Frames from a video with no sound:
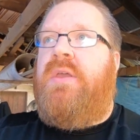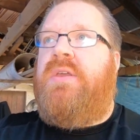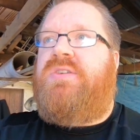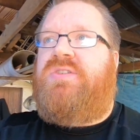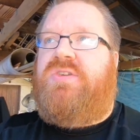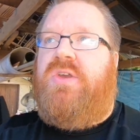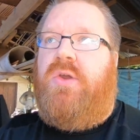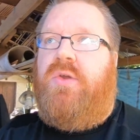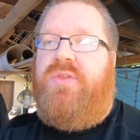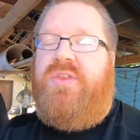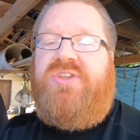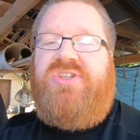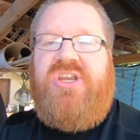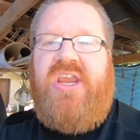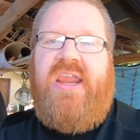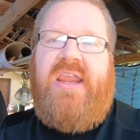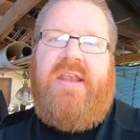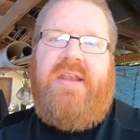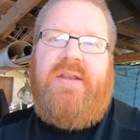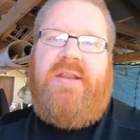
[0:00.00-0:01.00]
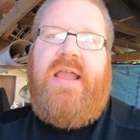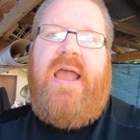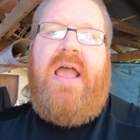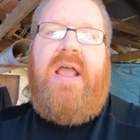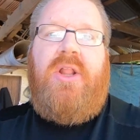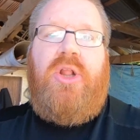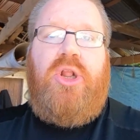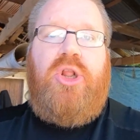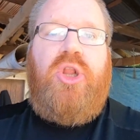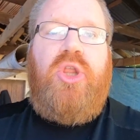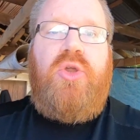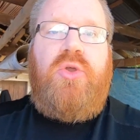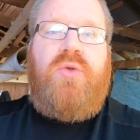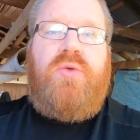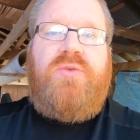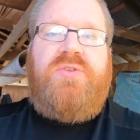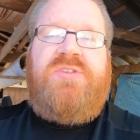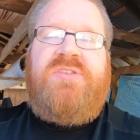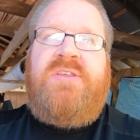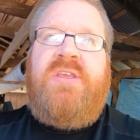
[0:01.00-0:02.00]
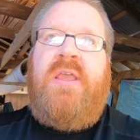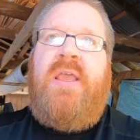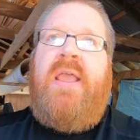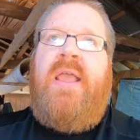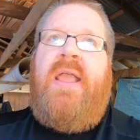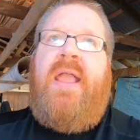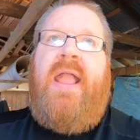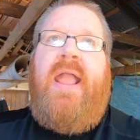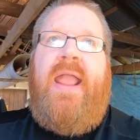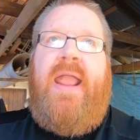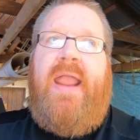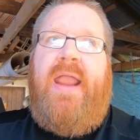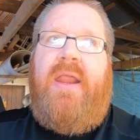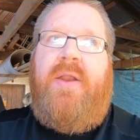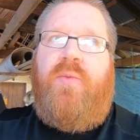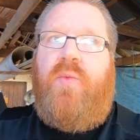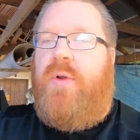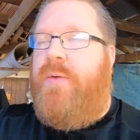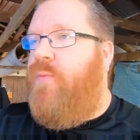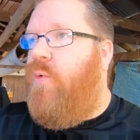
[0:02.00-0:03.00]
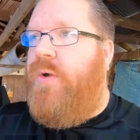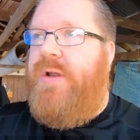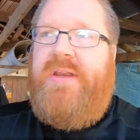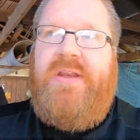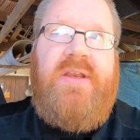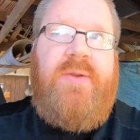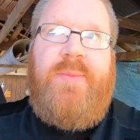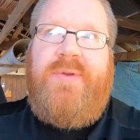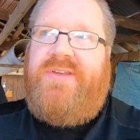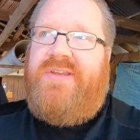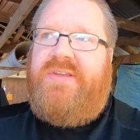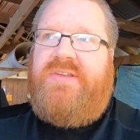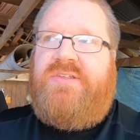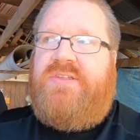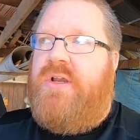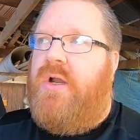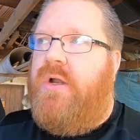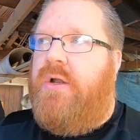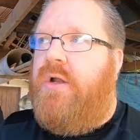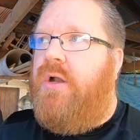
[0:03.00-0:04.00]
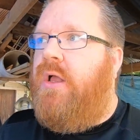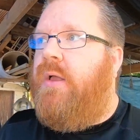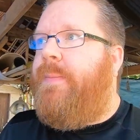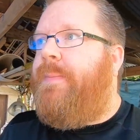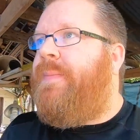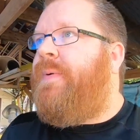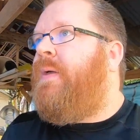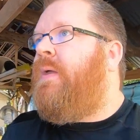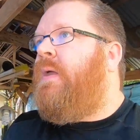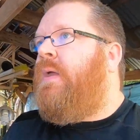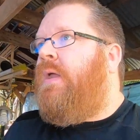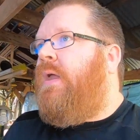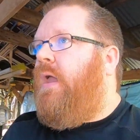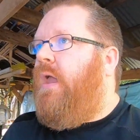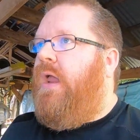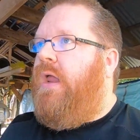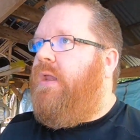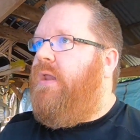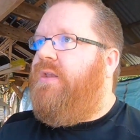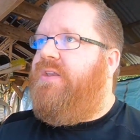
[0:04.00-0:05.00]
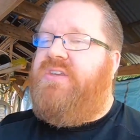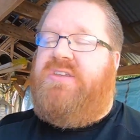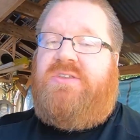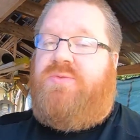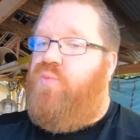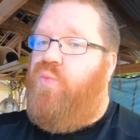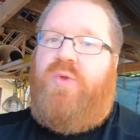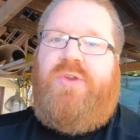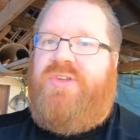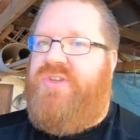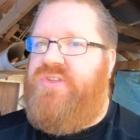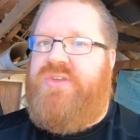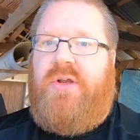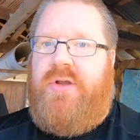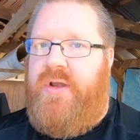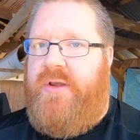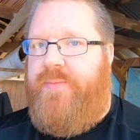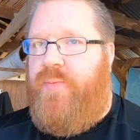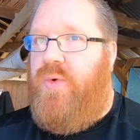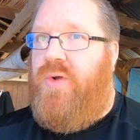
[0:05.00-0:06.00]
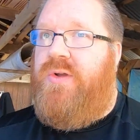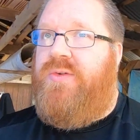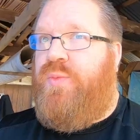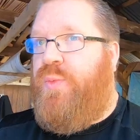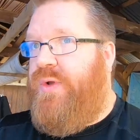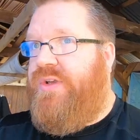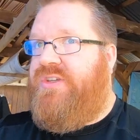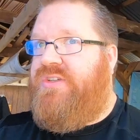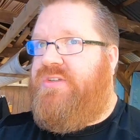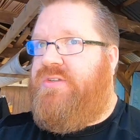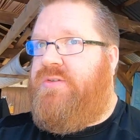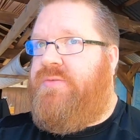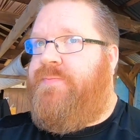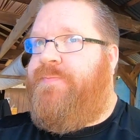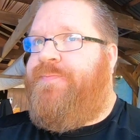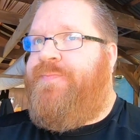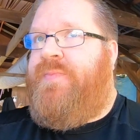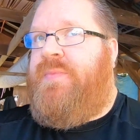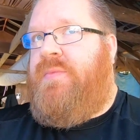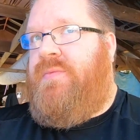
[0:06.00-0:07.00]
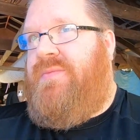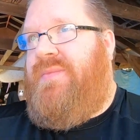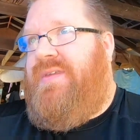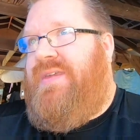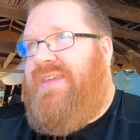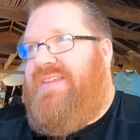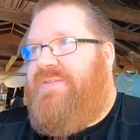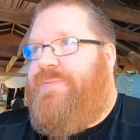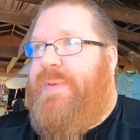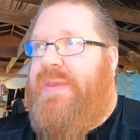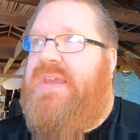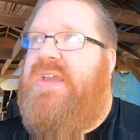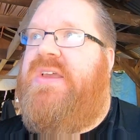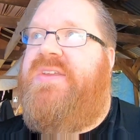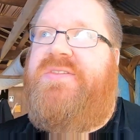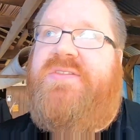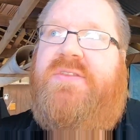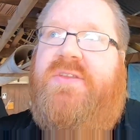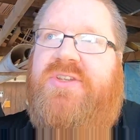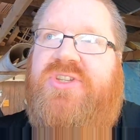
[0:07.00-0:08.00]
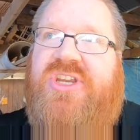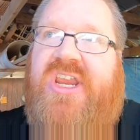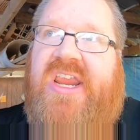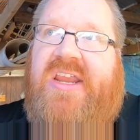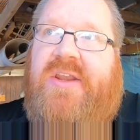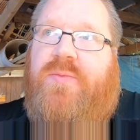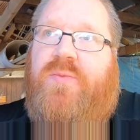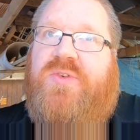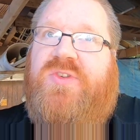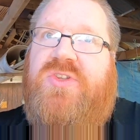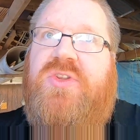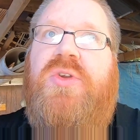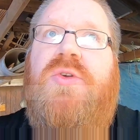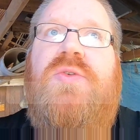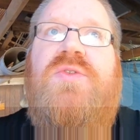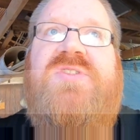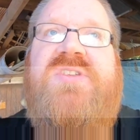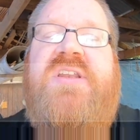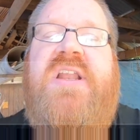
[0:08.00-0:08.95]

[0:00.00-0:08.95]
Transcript: So the chain got loose, and one morning he went to start it up and it just wouldn't start anymore, which is because the chain was loose.